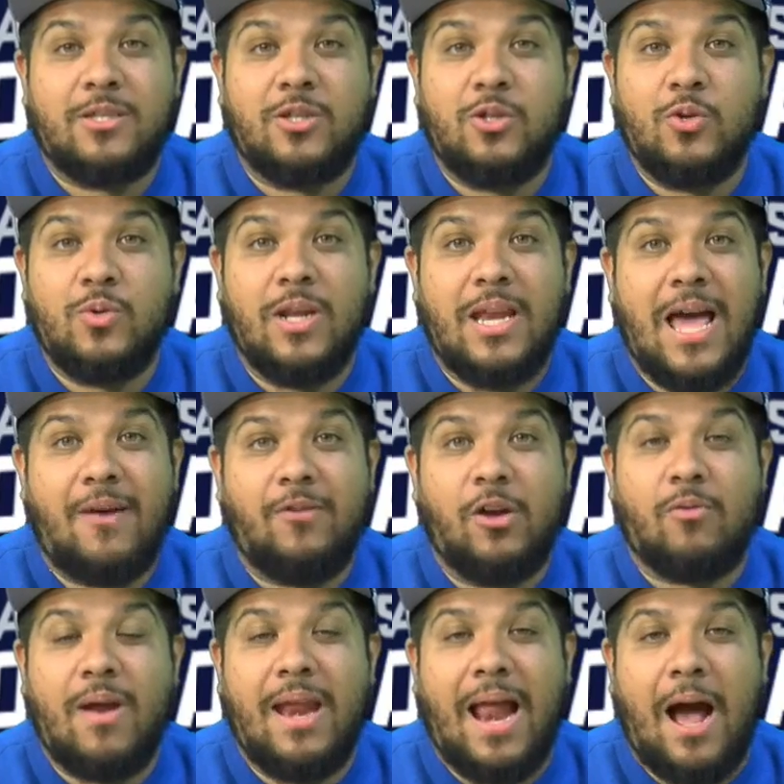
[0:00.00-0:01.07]
Sanu didn't have a
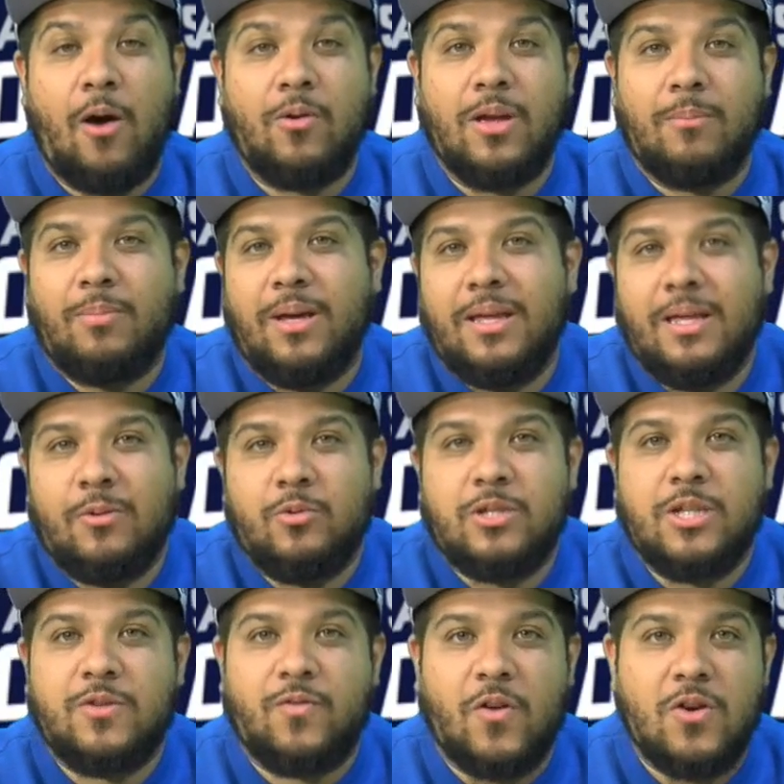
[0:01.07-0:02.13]
great outing, but it was
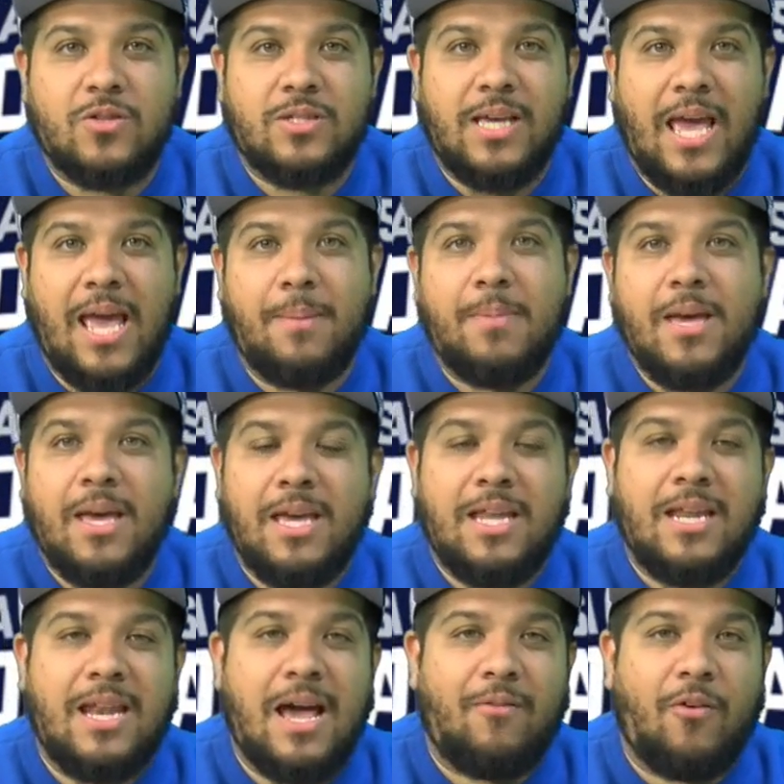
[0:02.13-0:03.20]
his first game. He
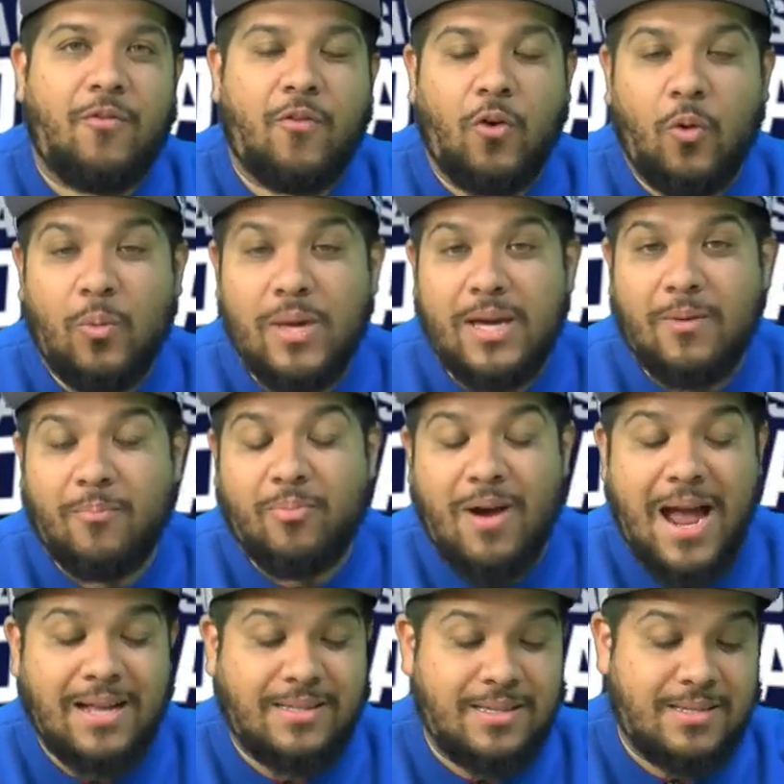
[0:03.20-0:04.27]
didn't have a full week of
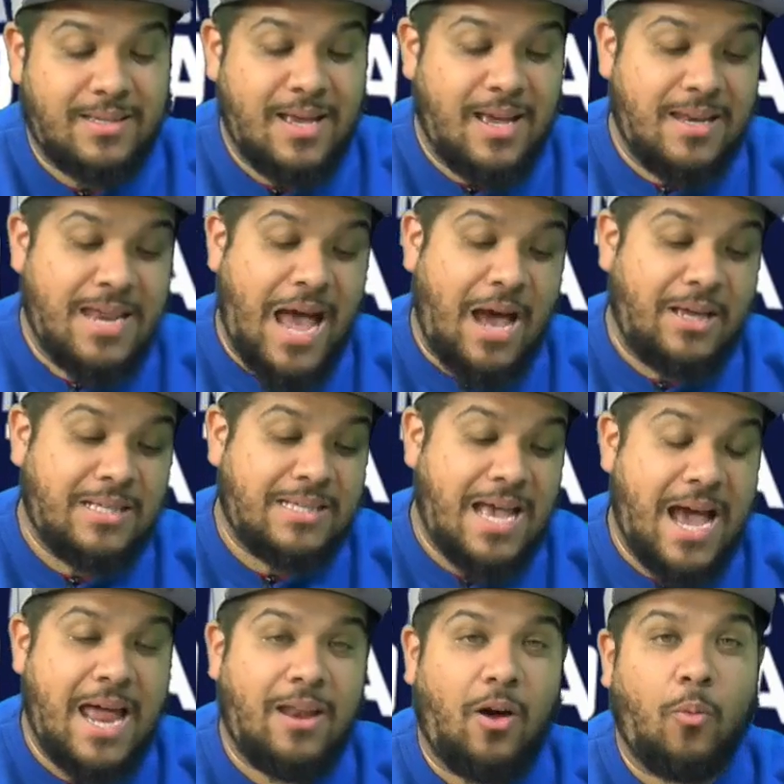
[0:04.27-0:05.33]
practice. Now he's
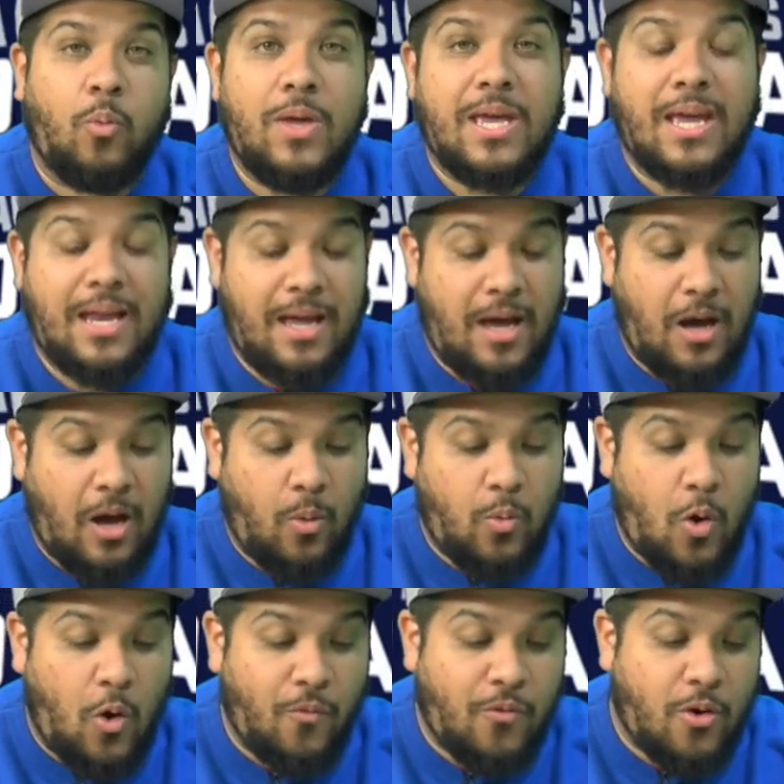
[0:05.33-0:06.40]
had
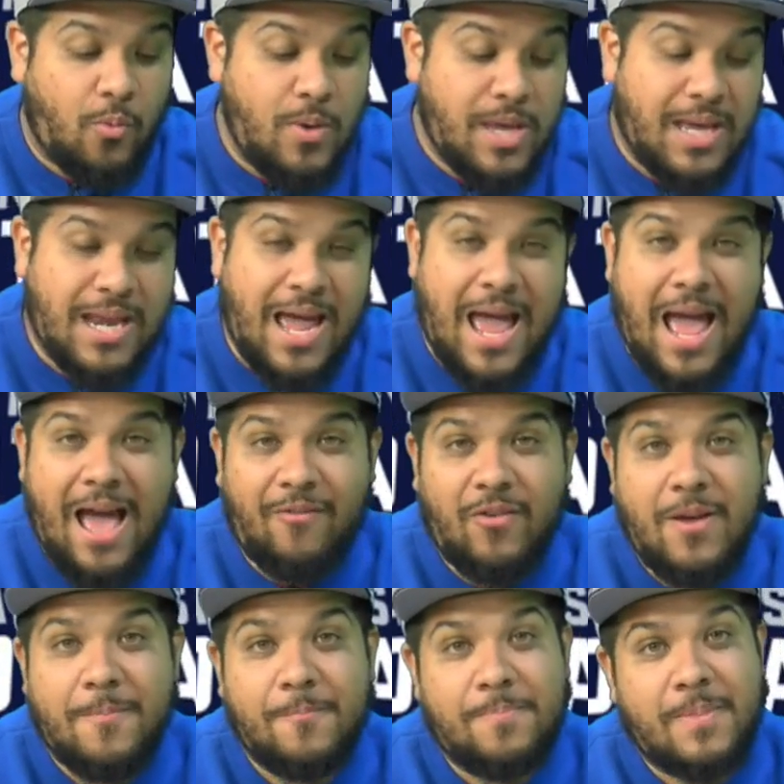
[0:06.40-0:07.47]
over a week and a
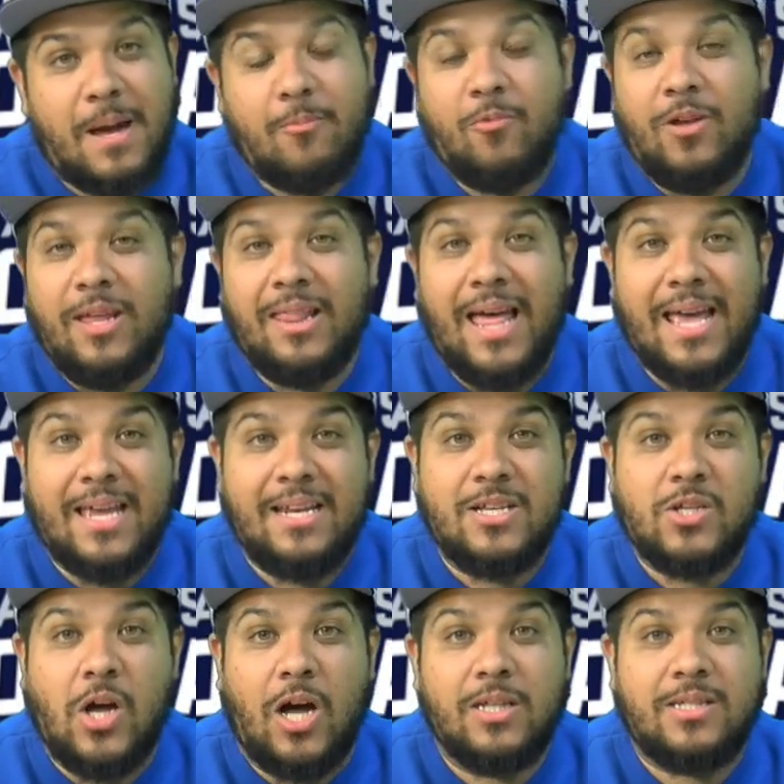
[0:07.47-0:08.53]
half. I'm really liking
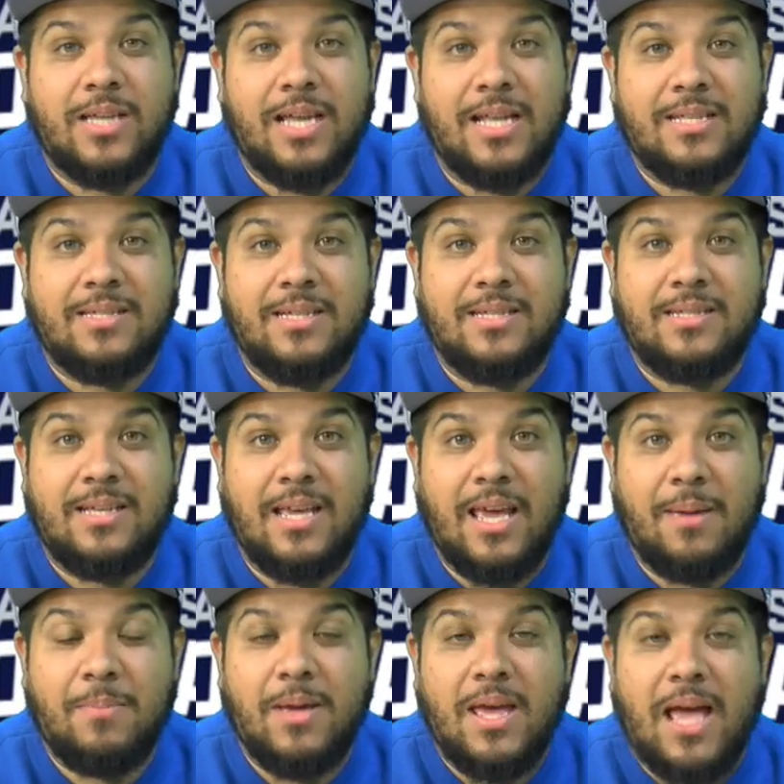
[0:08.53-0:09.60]
his odds against this
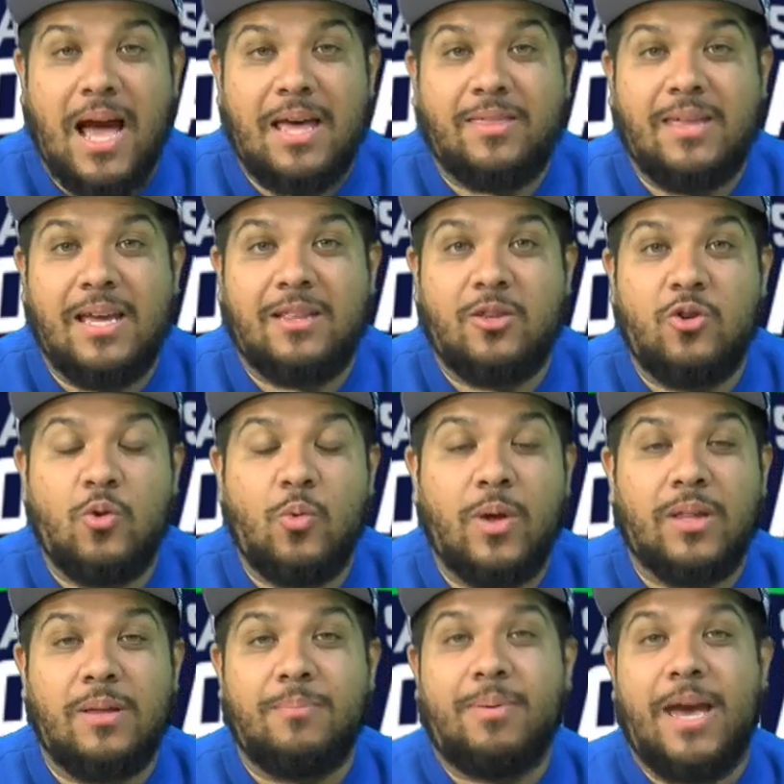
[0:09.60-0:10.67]
team. I think the New
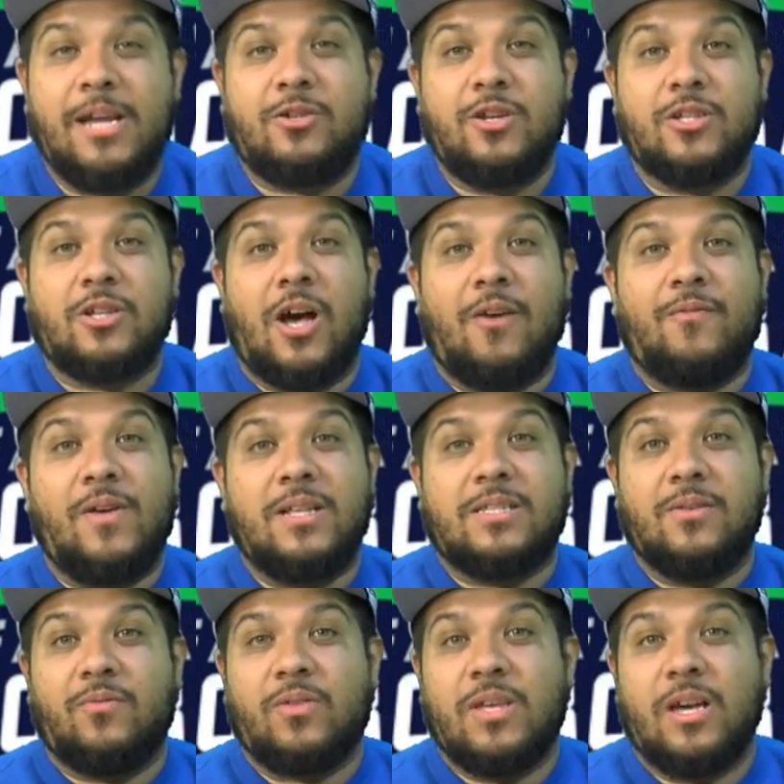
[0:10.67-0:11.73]
England Patriots
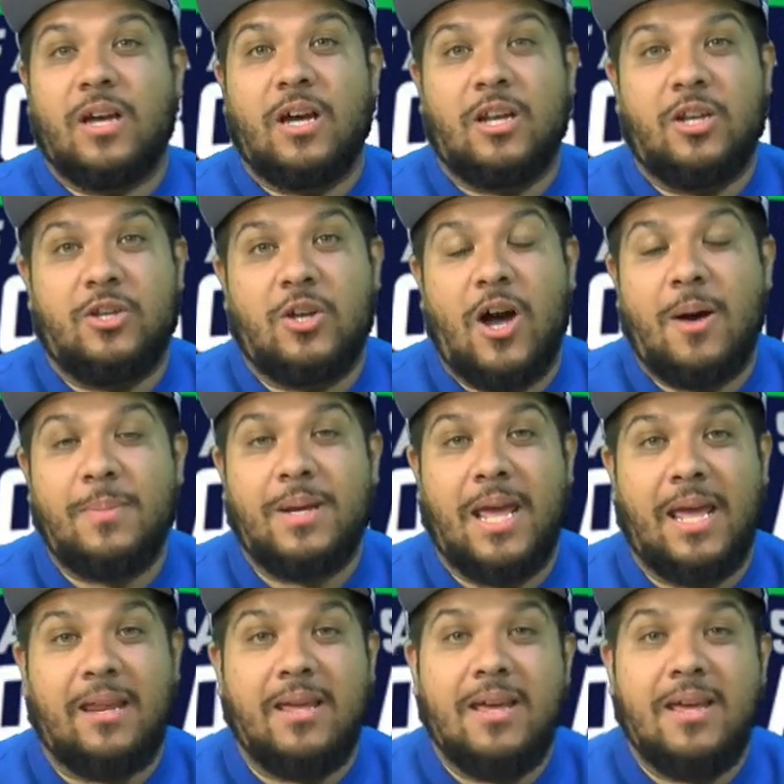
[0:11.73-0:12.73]
offensively are going to dominate.